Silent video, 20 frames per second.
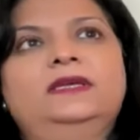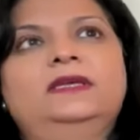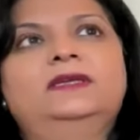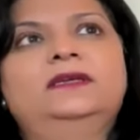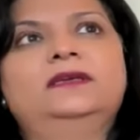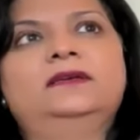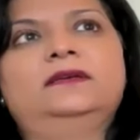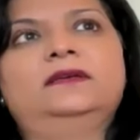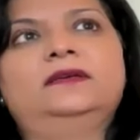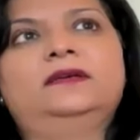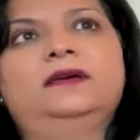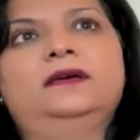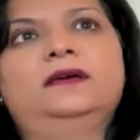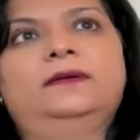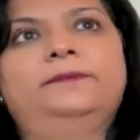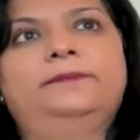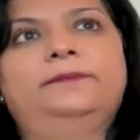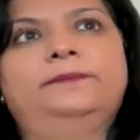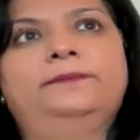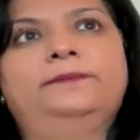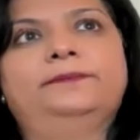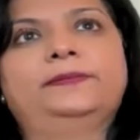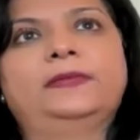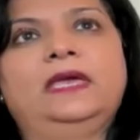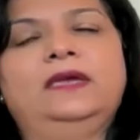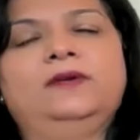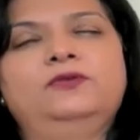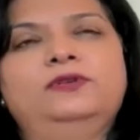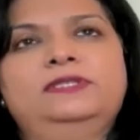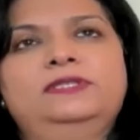
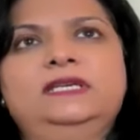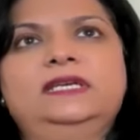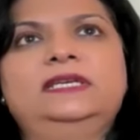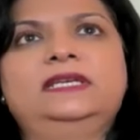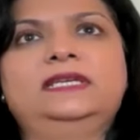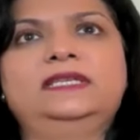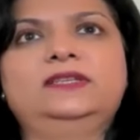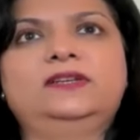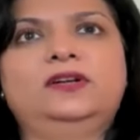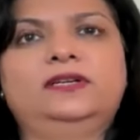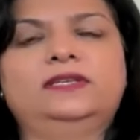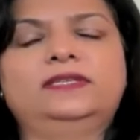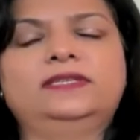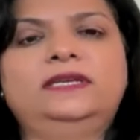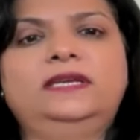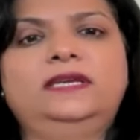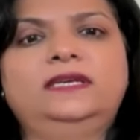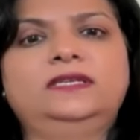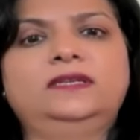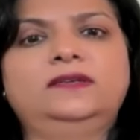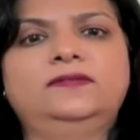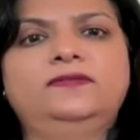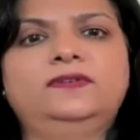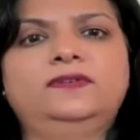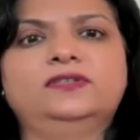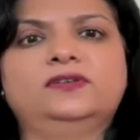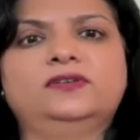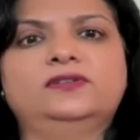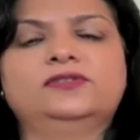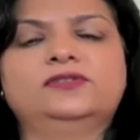I would say another alternative
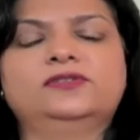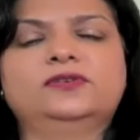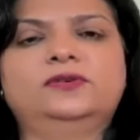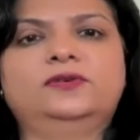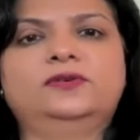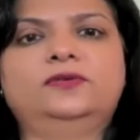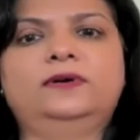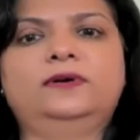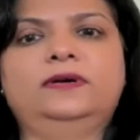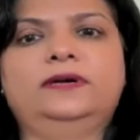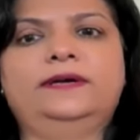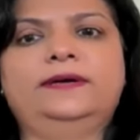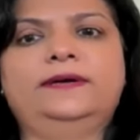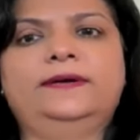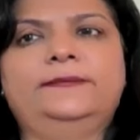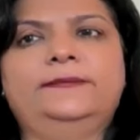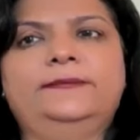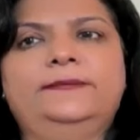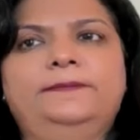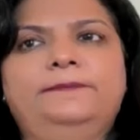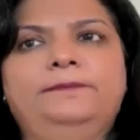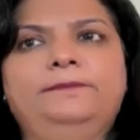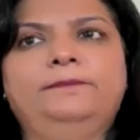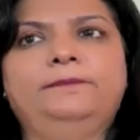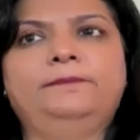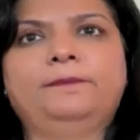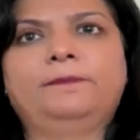is also